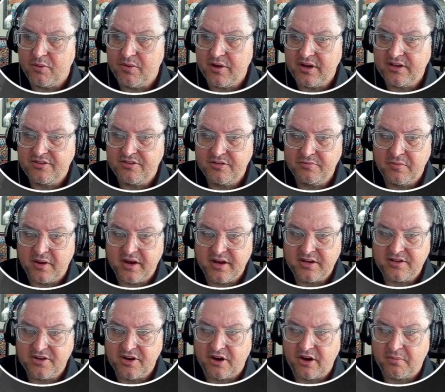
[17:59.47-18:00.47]
going to my
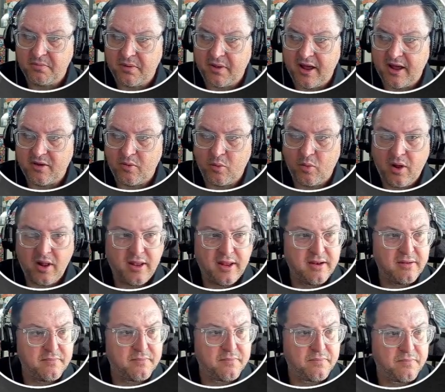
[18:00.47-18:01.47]
Darkblock
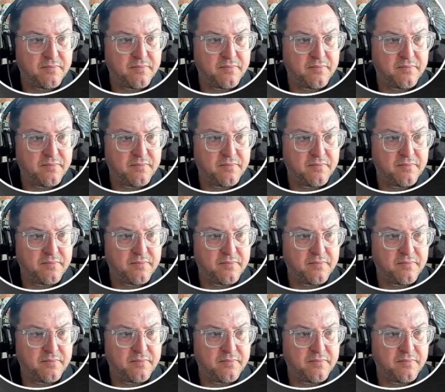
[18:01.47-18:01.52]
wallet.